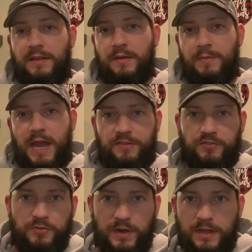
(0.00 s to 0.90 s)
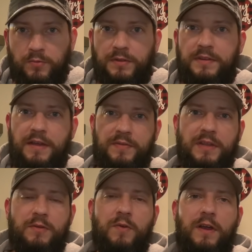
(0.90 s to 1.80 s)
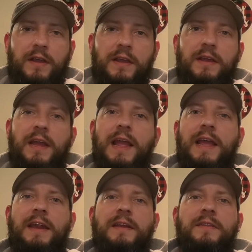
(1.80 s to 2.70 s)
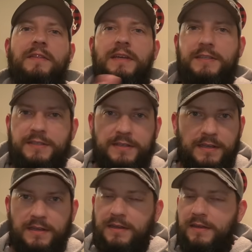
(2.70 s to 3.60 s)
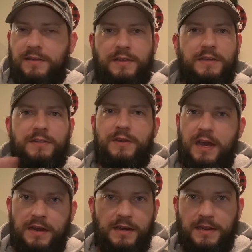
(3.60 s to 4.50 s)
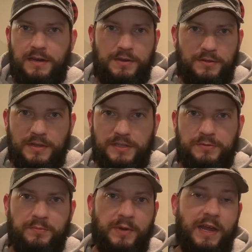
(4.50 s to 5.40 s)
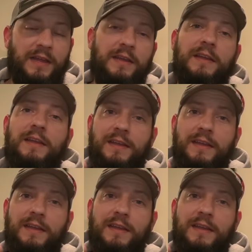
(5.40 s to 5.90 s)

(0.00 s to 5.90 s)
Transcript: and the match trick will definitely work, and this, you did not need to do this, but